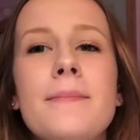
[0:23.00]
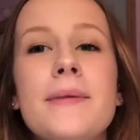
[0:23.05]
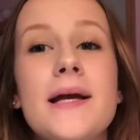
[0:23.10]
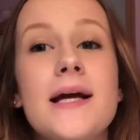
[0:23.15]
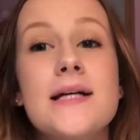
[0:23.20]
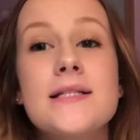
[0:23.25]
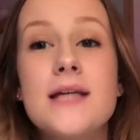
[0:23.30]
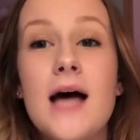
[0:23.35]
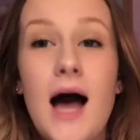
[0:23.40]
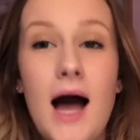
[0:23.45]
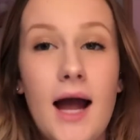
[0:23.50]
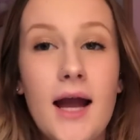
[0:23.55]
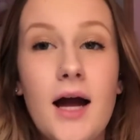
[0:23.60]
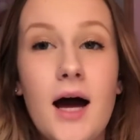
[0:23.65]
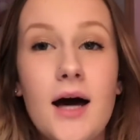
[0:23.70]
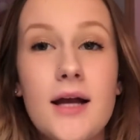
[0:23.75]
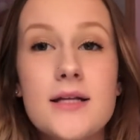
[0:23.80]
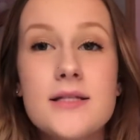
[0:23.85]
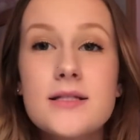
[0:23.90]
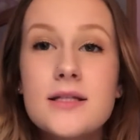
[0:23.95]
Because I
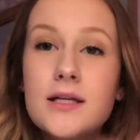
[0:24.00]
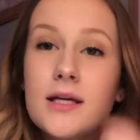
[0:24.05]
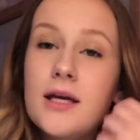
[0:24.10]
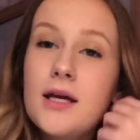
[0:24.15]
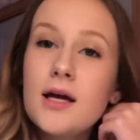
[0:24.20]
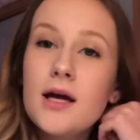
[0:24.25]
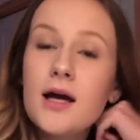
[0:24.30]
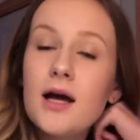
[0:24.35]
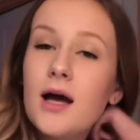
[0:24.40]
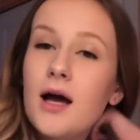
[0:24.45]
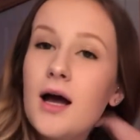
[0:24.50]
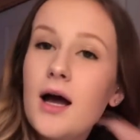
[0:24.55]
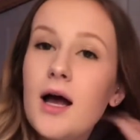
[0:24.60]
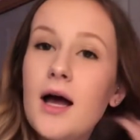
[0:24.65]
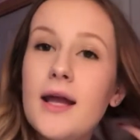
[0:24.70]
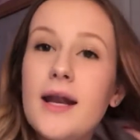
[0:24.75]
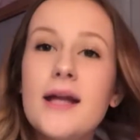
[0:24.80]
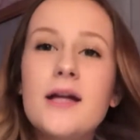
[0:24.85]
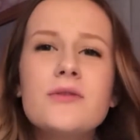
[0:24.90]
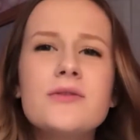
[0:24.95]
honestly,
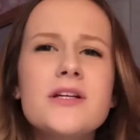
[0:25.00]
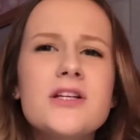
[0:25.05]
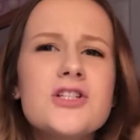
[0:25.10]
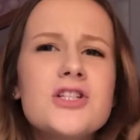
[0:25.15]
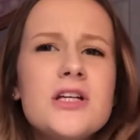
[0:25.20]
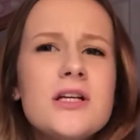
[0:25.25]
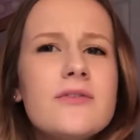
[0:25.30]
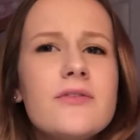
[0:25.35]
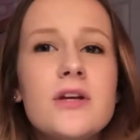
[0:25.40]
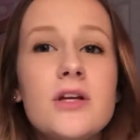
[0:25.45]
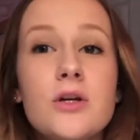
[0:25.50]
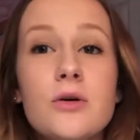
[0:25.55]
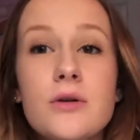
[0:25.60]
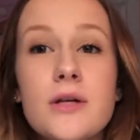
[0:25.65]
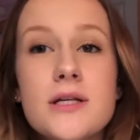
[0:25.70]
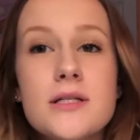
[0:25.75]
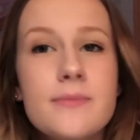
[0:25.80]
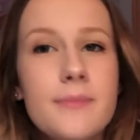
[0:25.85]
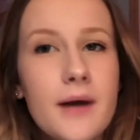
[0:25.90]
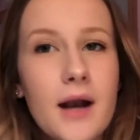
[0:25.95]
and I don't think she even knew
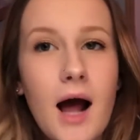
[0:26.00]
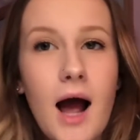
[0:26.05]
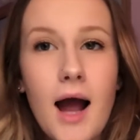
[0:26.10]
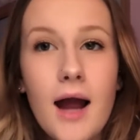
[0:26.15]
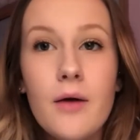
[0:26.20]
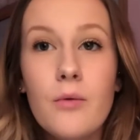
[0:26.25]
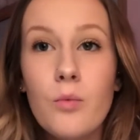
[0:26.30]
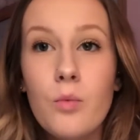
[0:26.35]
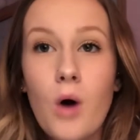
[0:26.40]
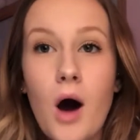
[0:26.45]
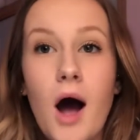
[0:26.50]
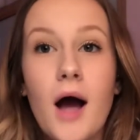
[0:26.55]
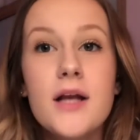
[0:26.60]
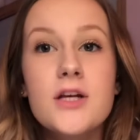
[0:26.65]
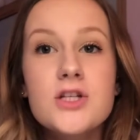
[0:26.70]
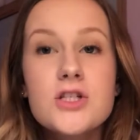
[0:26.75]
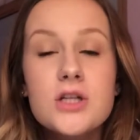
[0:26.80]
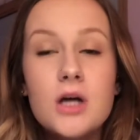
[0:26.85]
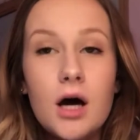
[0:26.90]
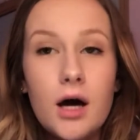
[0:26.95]
this, but I
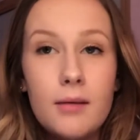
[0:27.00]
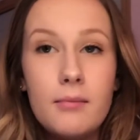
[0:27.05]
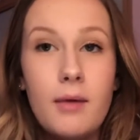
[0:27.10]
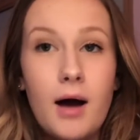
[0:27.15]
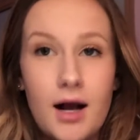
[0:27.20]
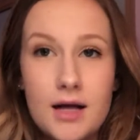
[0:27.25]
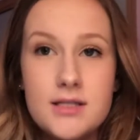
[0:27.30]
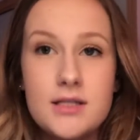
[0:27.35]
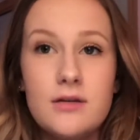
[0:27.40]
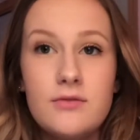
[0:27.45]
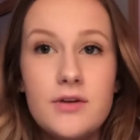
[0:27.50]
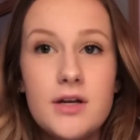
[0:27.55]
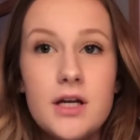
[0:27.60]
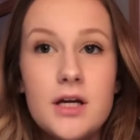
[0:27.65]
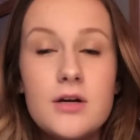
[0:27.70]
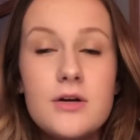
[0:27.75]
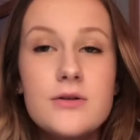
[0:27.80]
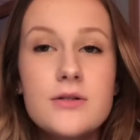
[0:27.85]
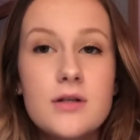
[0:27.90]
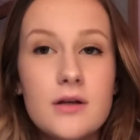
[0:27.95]
watch unboxing
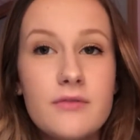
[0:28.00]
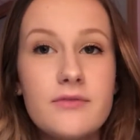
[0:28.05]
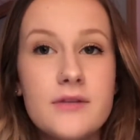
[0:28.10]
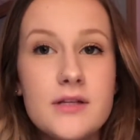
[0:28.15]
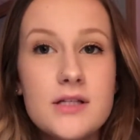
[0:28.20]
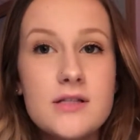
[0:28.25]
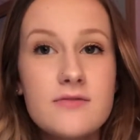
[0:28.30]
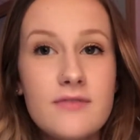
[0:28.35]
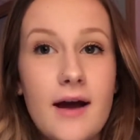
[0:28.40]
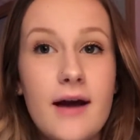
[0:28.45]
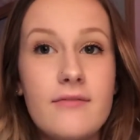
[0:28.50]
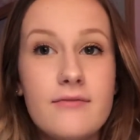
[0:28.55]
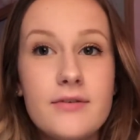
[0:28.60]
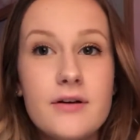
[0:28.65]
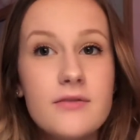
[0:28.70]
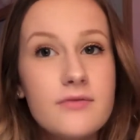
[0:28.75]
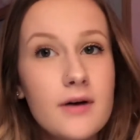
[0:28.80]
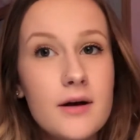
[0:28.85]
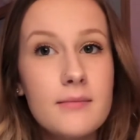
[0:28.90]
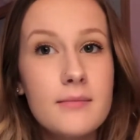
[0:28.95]
videos of these
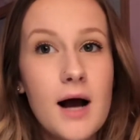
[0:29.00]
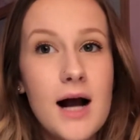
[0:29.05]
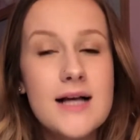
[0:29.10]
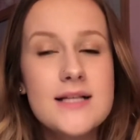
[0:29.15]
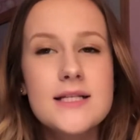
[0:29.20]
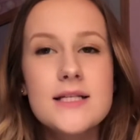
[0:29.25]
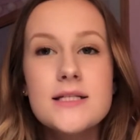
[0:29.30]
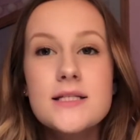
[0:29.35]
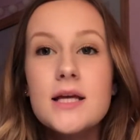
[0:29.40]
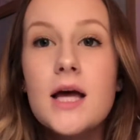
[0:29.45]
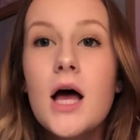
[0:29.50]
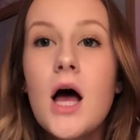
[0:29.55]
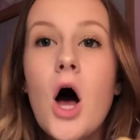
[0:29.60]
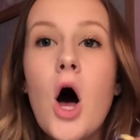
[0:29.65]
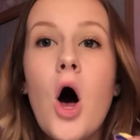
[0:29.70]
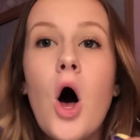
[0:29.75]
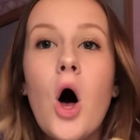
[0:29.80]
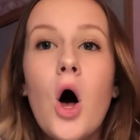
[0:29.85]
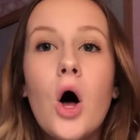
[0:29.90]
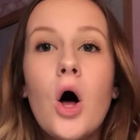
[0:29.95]
FabFitFun boxes
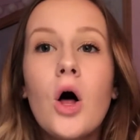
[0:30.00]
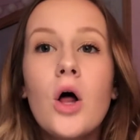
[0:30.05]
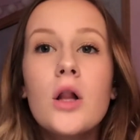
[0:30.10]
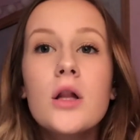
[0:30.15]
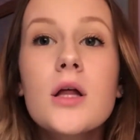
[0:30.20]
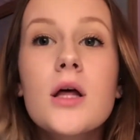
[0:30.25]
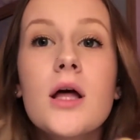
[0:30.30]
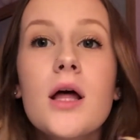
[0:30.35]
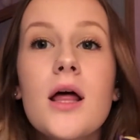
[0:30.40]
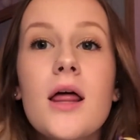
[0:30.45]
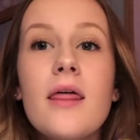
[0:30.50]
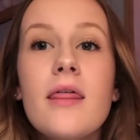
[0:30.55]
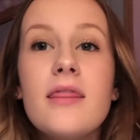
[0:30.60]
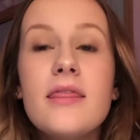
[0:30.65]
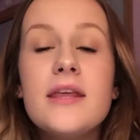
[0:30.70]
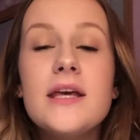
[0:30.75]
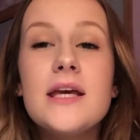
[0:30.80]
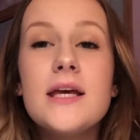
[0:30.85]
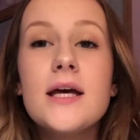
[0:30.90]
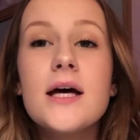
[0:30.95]
all
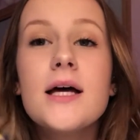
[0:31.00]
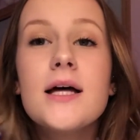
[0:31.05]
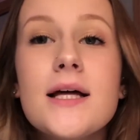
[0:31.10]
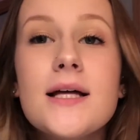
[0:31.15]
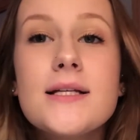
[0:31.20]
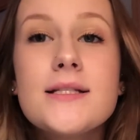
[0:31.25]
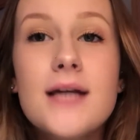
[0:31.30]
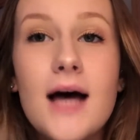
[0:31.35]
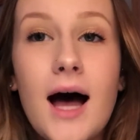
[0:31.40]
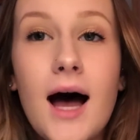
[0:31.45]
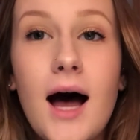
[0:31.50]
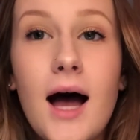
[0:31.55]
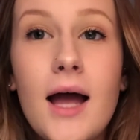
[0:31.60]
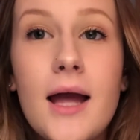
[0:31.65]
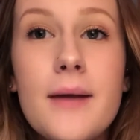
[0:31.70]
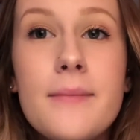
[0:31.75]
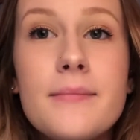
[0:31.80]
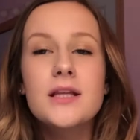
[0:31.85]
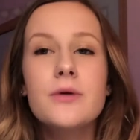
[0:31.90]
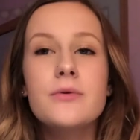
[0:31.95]
the
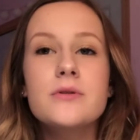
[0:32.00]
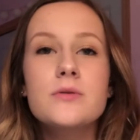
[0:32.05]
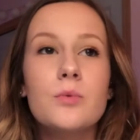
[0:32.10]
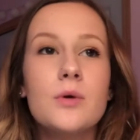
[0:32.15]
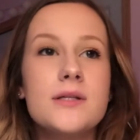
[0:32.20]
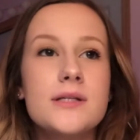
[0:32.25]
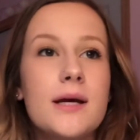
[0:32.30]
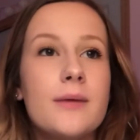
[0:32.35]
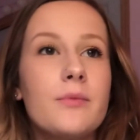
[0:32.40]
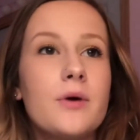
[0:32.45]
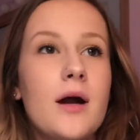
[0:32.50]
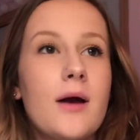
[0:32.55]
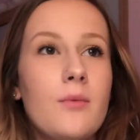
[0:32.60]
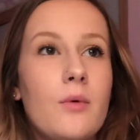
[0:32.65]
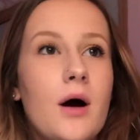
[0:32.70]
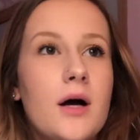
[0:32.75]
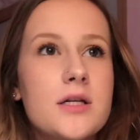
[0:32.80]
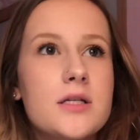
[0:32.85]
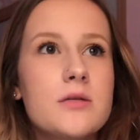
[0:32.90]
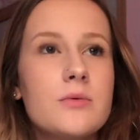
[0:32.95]
time. There was one time where I
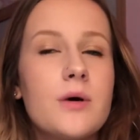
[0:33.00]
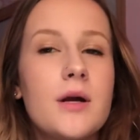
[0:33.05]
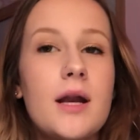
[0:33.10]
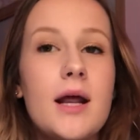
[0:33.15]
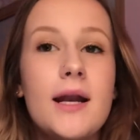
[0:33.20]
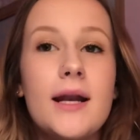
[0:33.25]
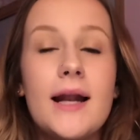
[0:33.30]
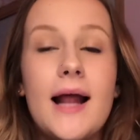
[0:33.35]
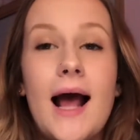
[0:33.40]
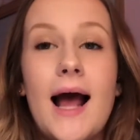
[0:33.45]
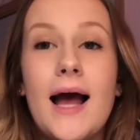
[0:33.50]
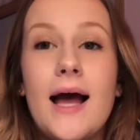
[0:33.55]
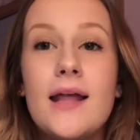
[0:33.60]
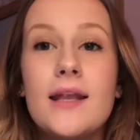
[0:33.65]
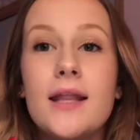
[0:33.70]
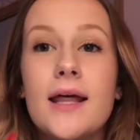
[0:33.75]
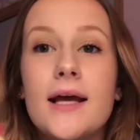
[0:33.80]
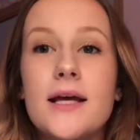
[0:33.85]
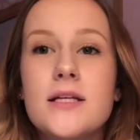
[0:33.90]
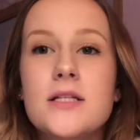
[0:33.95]
watched one and it
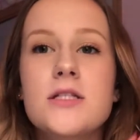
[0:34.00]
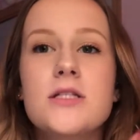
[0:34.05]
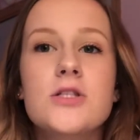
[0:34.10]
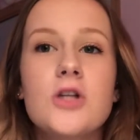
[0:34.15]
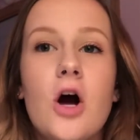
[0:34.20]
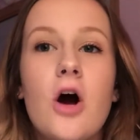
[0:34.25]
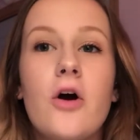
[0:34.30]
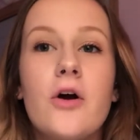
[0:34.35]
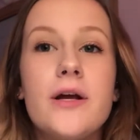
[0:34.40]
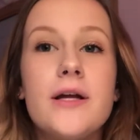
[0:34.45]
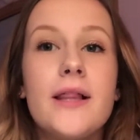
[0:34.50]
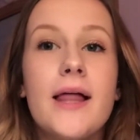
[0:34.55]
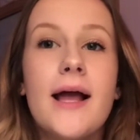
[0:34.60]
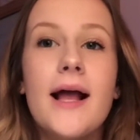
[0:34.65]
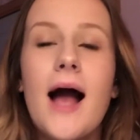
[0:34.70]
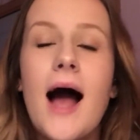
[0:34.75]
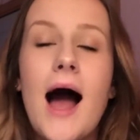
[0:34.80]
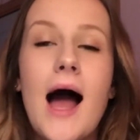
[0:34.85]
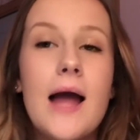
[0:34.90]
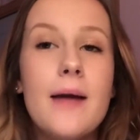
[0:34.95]
had like a starry
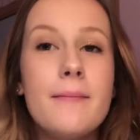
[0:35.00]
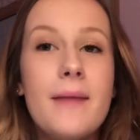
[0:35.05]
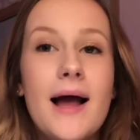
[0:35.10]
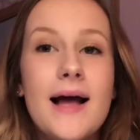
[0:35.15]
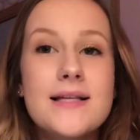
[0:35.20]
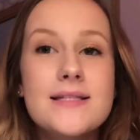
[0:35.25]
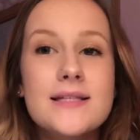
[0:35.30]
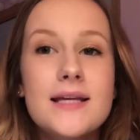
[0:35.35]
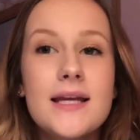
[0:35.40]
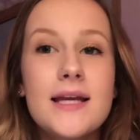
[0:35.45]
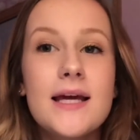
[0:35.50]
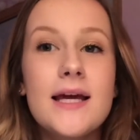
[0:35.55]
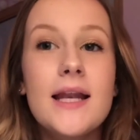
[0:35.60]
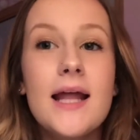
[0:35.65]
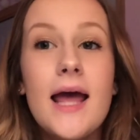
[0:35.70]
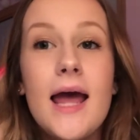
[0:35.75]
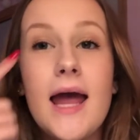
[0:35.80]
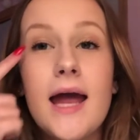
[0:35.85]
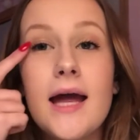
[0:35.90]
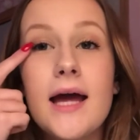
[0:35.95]
like eye mask in it,
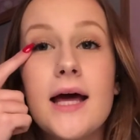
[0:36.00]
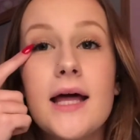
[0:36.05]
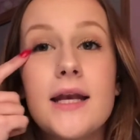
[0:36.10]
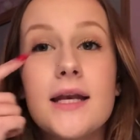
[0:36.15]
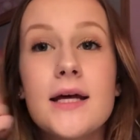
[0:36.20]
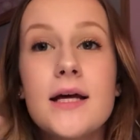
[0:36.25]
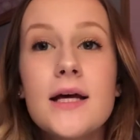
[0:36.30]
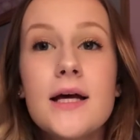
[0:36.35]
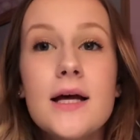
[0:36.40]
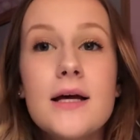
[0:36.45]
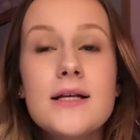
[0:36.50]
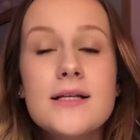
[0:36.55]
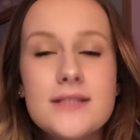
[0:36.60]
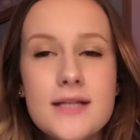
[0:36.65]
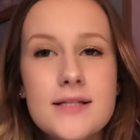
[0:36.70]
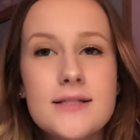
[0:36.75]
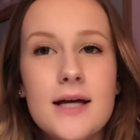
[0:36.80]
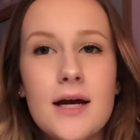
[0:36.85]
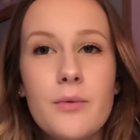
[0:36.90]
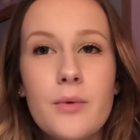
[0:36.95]
and
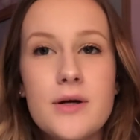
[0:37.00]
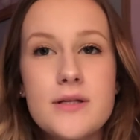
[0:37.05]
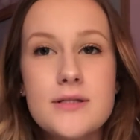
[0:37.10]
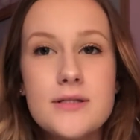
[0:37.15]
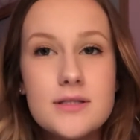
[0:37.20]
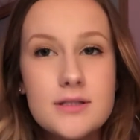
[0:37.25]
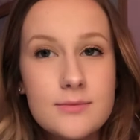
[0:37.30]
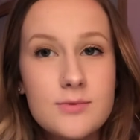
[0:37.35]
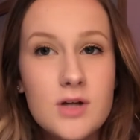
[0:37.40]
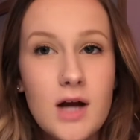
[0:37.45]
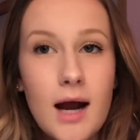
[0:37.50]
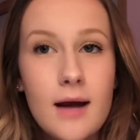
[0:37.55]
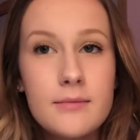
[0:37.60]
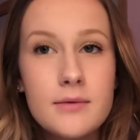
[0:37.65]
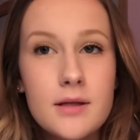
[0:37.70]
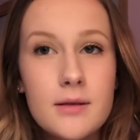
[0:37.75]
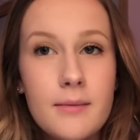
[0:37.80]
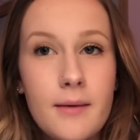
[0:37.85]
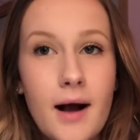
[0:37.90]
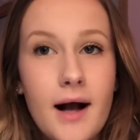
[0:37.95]
since I wasn't subscribed
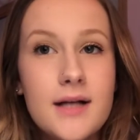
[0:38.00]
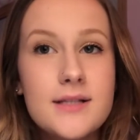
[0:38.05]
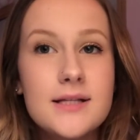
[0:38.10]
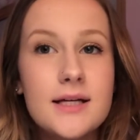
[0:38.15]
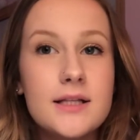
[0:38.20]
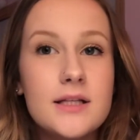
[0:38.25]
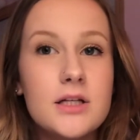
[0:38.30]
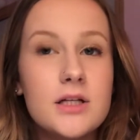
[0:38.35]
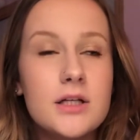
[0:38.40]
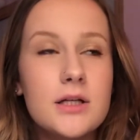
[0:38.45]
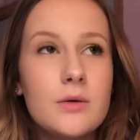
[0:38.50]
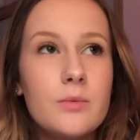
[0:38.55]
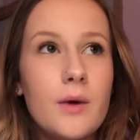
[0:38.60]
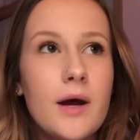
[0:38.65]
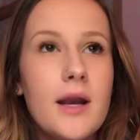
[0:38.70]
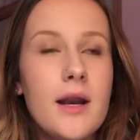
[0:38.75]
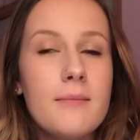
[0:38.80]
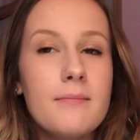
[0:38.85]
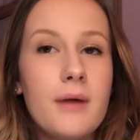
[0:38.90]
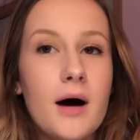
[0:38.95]
to the box, I literally
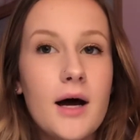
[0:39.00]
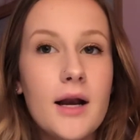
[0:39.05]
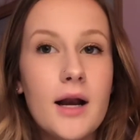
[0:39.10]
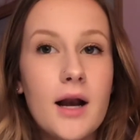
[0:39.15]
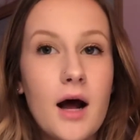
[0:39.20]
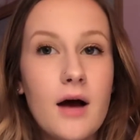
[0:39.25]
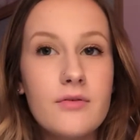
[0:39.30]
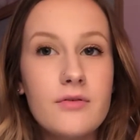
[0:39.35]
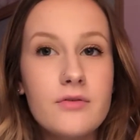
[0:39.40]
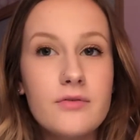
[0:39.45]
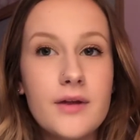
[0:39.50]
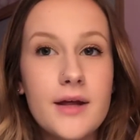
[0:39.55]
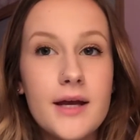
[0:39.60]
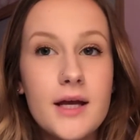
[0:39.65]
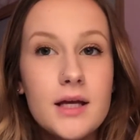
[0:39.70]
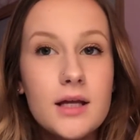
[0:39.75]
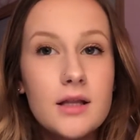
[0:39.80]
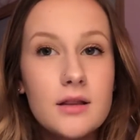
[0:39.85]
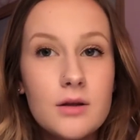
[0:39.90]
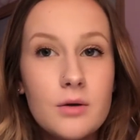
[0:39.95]
went and bought it off of
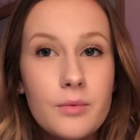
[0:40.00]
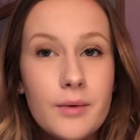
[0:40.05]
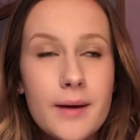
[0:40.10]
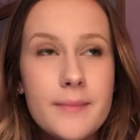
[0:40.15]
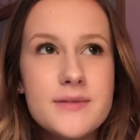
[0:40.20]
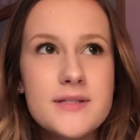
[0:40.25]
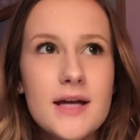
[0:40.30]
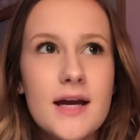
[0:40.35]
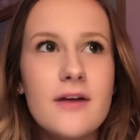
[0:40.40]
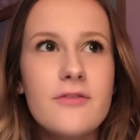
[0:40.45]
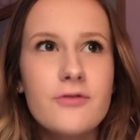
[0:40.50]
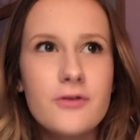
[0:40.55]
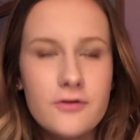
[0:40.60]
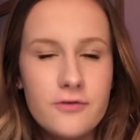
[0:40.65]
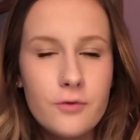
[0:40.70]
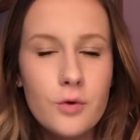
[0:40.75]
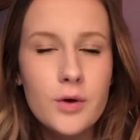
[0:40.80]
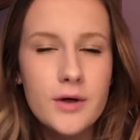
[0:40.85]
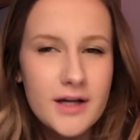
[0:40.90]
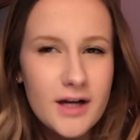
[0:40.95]
like the website for
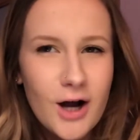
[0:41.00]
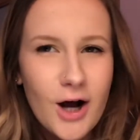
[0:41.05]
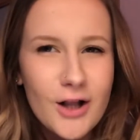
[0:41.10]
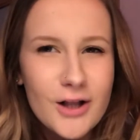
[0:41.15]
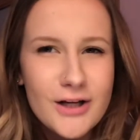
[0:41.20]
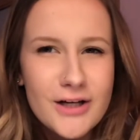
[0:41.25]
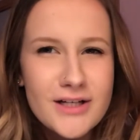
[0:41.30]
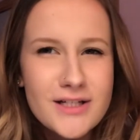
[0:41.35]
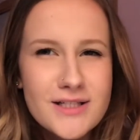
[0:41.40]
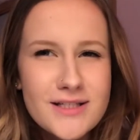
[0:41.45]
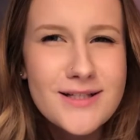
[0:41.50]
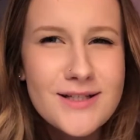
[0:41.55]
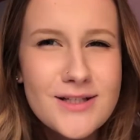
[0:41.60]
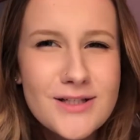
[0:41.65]
$40.